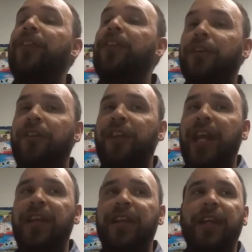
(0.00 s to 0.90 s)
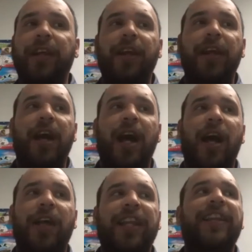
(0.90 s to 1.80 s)
And it's understanding
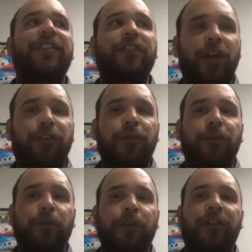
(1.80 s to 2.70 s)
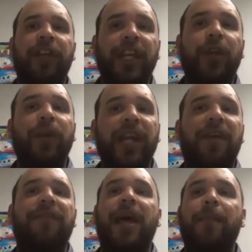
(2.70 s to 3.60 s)
that these customers we're seeing, we
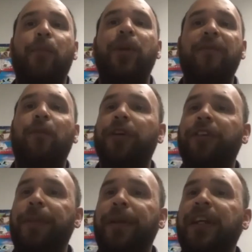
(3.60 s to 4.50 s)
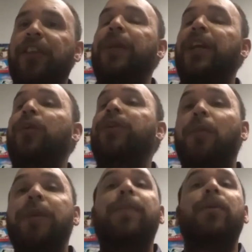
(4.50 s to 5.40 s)
have more experience because we
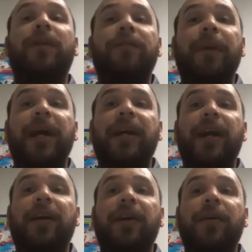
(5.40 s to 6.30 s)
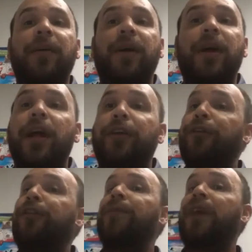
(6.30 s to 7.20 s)
know people love to buy Cutco.
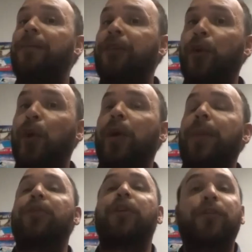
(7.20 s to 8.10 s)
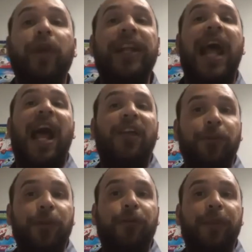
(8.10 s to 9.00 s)
So sometimes the newer reps are afraid to
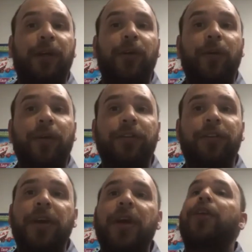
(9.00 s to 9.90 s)
ask for those bigger orders.